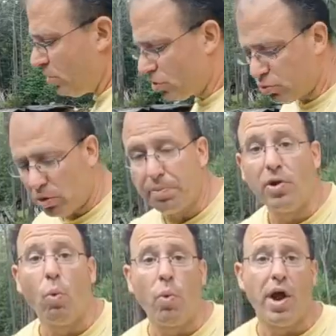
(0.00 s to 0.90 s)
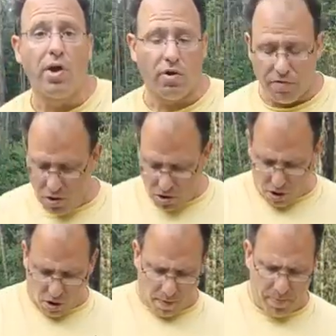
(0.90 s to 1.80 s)
just want to be aware of
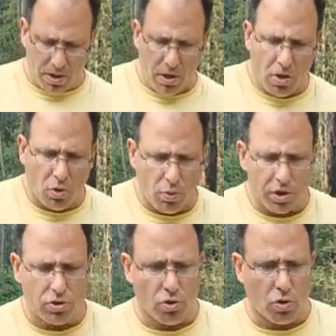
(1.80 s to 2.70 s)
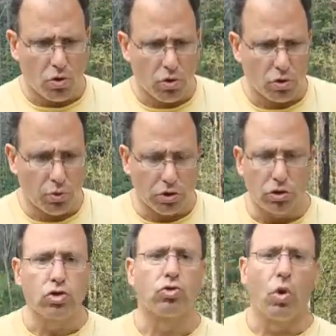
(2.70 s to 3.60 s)
with your
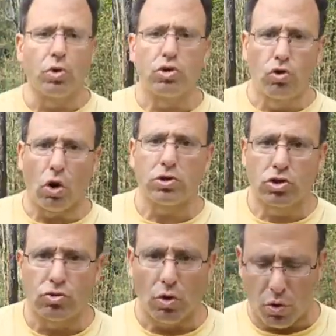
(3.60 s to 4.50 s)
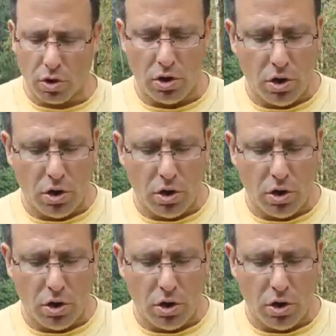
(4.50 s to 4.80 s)
short stroke